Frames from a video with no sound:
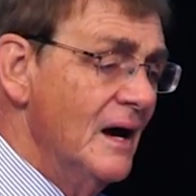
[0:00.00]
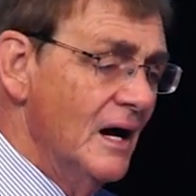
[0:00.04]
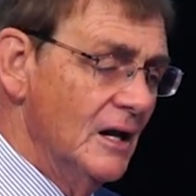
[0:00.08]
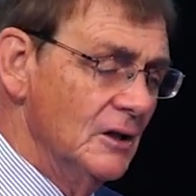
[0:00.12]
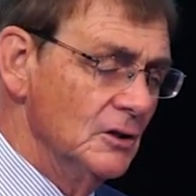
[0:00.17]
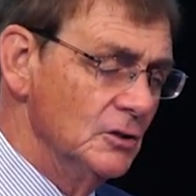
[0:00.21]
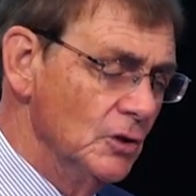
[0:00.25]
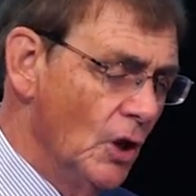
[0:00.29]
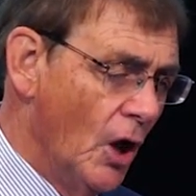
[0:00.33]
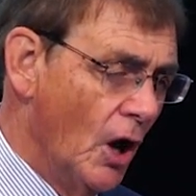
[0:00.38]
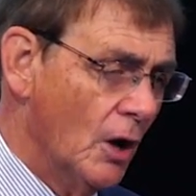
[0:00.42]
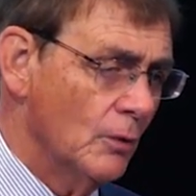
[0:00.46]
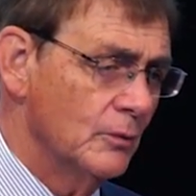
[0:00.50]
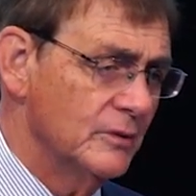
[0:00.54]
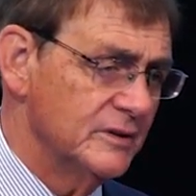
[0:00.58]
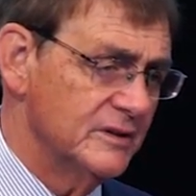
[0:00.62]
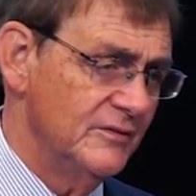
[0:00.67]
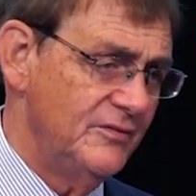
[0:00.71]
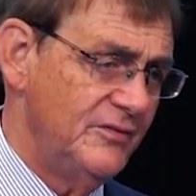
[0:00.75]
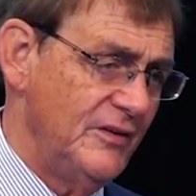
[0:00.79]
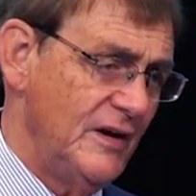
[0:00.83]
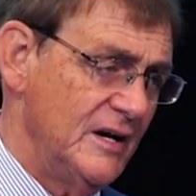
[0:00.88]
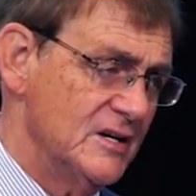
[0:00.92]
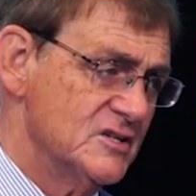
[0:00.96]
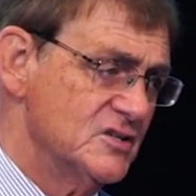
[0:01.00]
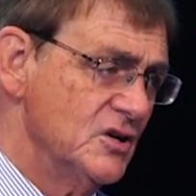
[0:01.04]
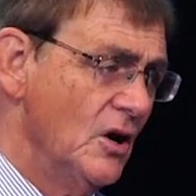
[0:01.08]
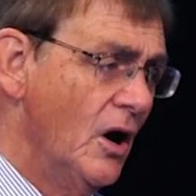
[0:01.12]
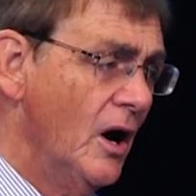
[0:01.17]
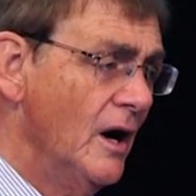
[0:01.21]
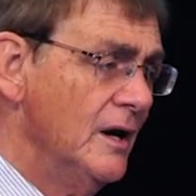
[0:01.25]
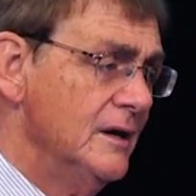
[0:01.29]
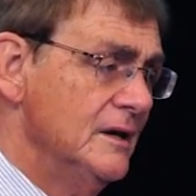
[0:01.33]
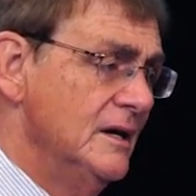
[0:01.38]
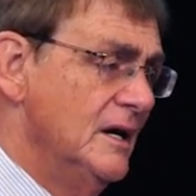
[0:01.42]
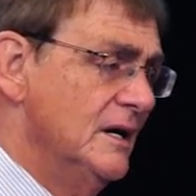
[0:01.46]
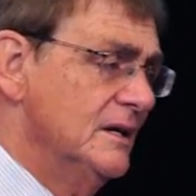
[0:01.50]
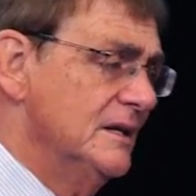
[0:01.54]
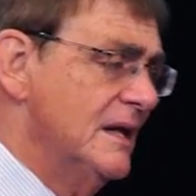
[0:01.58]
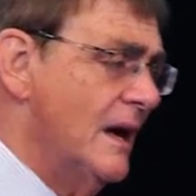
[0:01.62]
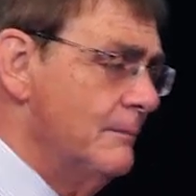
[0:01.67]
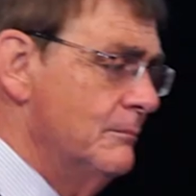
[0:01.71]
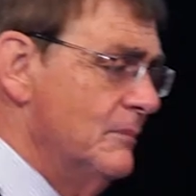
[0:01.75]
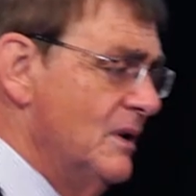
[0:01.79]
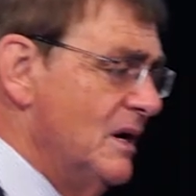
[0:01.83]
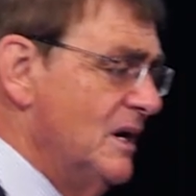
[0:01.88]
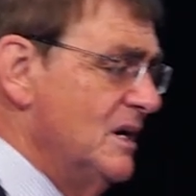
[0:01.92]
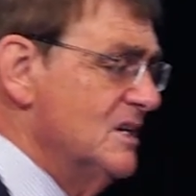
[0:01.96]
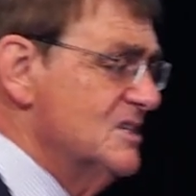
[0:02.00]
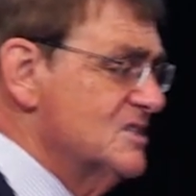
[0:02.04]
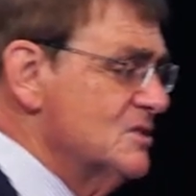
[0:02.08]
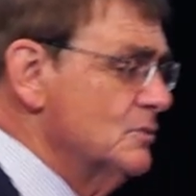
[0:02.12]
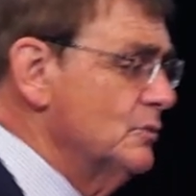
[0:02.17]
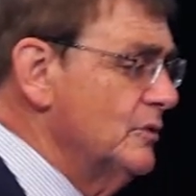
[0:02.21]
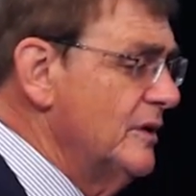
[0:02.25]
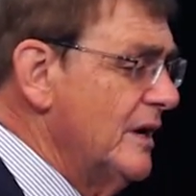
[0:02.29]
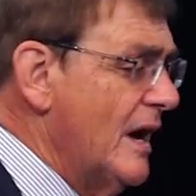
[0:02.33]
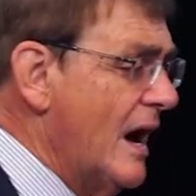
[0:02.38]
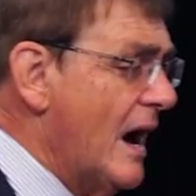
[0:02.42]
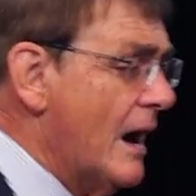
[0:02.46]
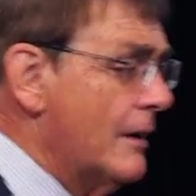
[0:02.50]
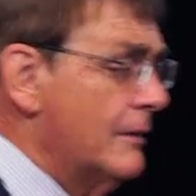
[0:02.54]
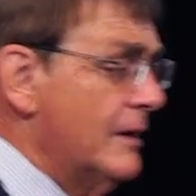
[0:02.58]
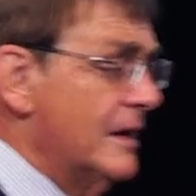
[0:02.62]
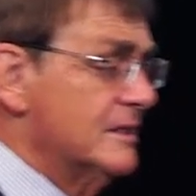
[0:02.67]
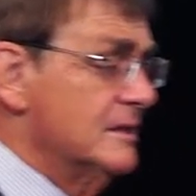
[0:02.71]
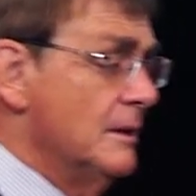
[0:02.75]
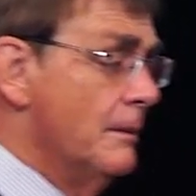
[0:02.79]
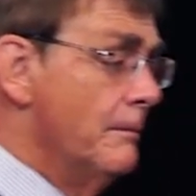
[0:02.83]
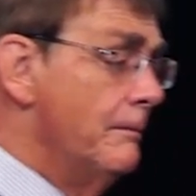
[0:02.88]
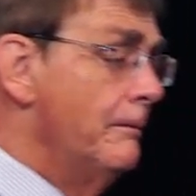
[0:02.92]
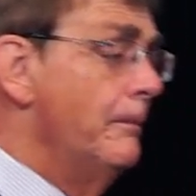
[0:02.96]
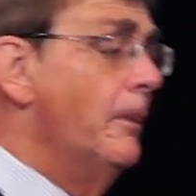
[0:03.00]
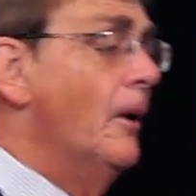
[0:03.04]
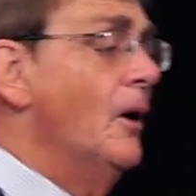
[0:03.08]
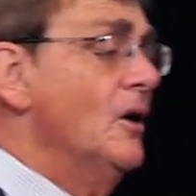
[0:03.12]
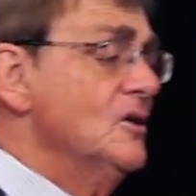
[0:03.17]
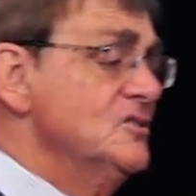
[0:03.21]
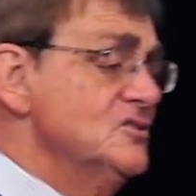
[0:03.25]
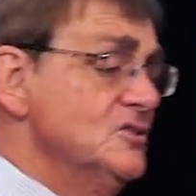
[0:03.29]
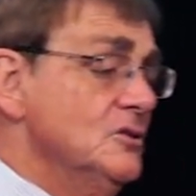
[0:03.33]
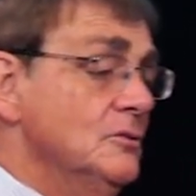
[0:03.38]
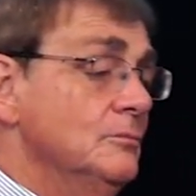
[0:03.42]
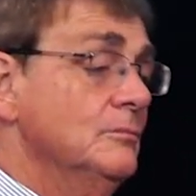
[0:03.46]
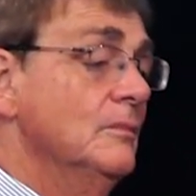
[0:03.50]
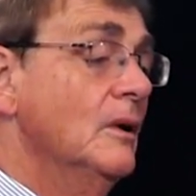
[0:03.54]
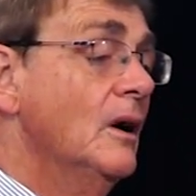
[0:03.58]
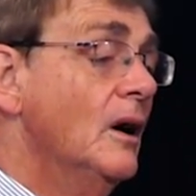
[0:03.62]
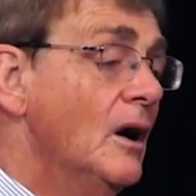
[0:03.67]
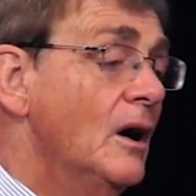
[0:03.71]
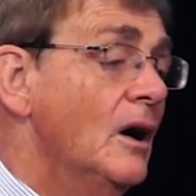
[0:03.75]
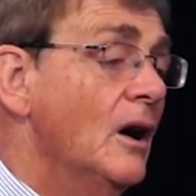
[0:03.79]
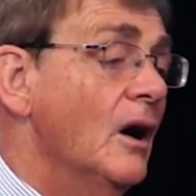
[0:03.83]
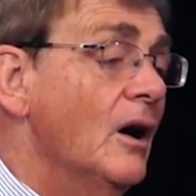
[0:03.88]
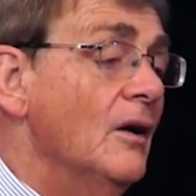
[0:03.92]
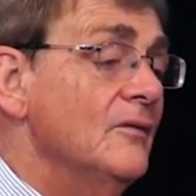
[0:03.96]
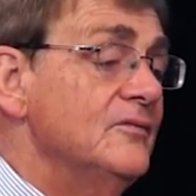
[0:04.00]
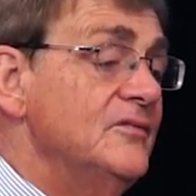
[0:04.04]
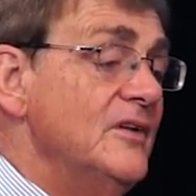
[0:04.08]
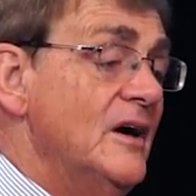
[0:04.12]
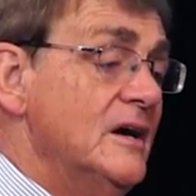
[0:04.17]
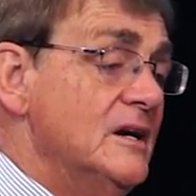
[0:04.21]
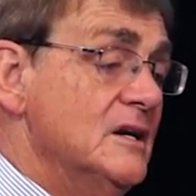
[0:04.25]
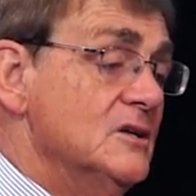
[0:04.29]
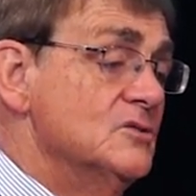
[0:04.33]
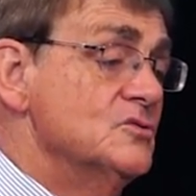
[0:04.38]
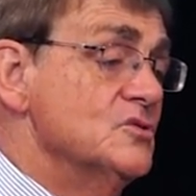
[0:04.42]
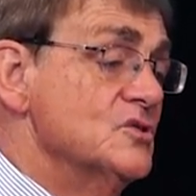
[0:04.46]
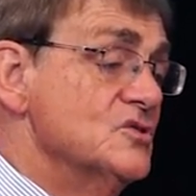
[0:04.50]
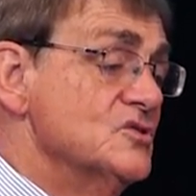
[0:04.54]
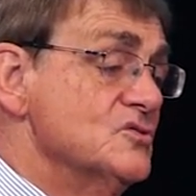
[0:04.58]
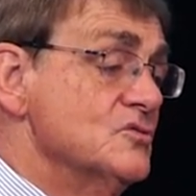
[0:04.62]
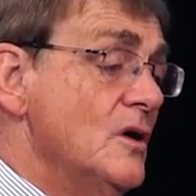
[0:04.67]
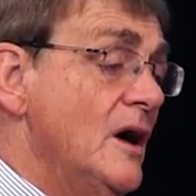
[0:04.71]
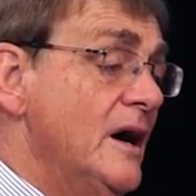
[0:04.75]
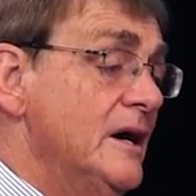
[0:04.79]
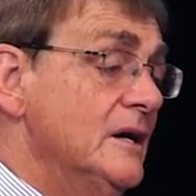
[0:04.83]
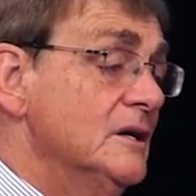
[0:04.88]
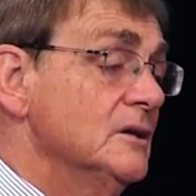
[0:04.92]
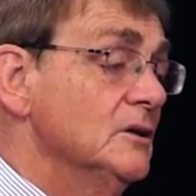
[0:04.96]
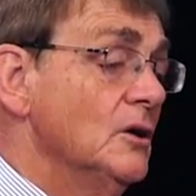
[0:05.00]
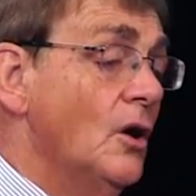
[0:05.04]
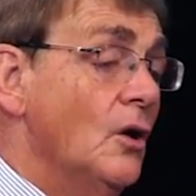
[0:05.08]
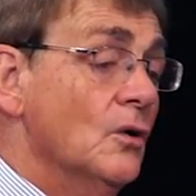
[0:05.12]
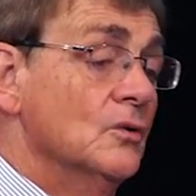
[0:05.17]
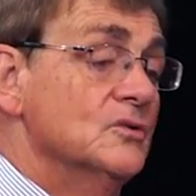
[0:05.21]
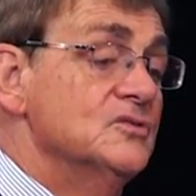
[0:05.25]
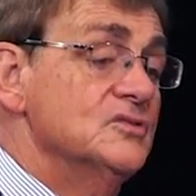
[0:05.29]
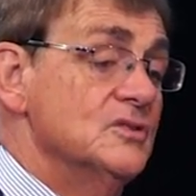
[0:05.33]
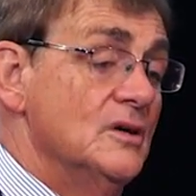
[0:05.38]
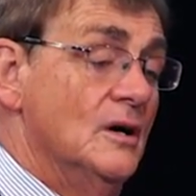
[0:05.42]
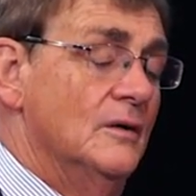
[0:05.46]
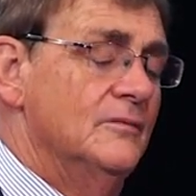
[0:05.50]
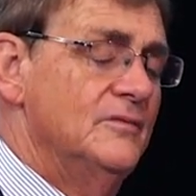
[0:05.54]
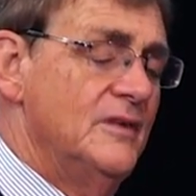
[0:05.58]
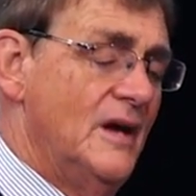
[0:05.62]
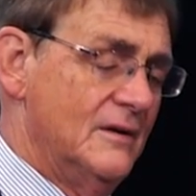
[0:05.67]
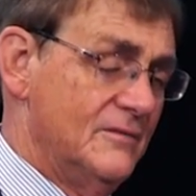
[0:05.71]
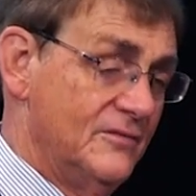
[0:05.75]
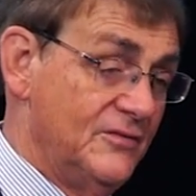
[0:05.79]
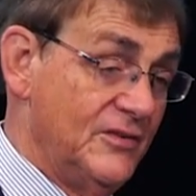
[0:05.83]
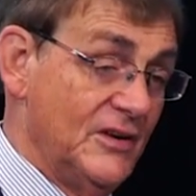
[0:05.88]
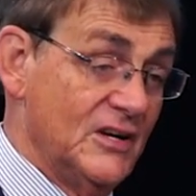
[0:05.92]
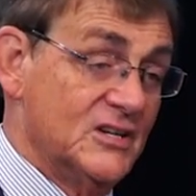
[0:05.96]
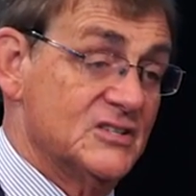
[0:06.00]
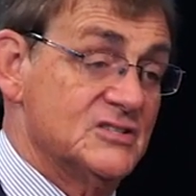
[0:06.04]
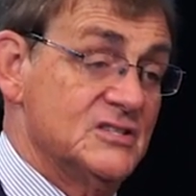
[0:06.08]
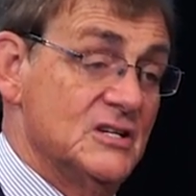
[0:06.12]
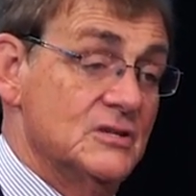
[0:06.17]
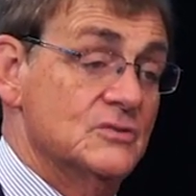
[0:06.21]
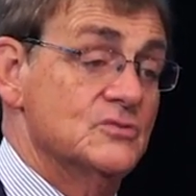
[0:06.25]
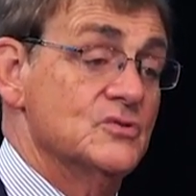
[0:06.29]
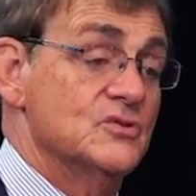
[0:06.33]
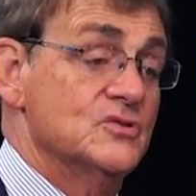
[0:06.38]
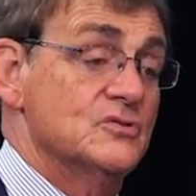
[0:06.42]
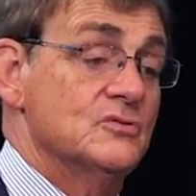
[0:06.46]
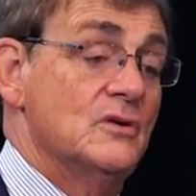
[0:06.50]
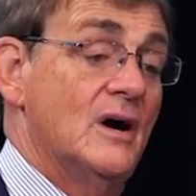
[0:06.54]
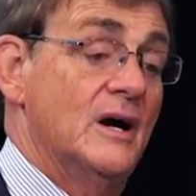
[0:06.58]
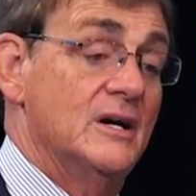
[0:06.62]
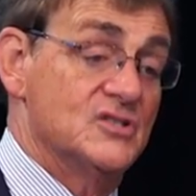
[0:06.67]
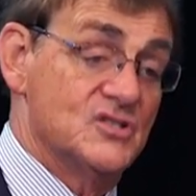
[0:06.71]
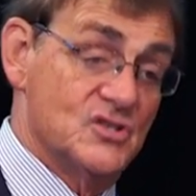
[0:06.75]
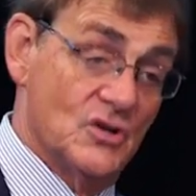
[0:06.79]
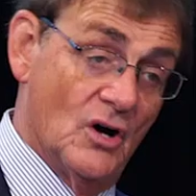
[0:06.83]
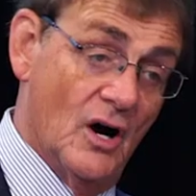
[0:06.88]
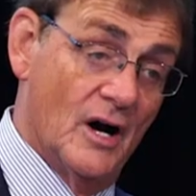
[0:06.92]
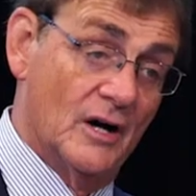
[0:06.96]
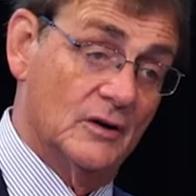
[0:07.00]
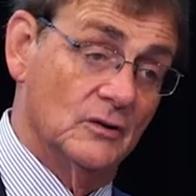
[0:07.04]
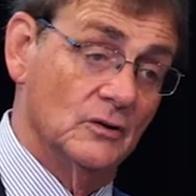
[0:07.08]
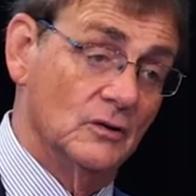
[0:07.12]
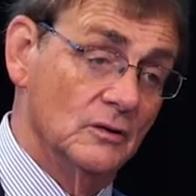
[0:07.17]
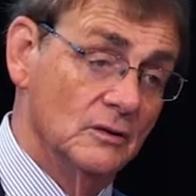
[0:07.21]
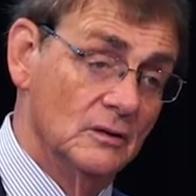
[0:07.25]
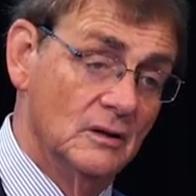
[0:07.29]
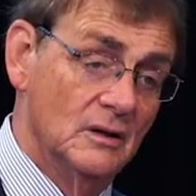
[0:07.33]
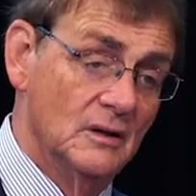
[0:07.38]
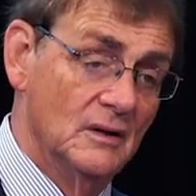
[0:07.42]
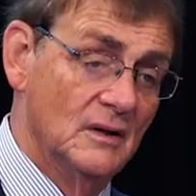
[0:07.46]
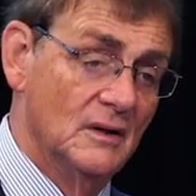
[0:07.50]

Along with the Fed tightening, that means that we are at the bottom of that interest rate, long of that fixed interest rate cycle.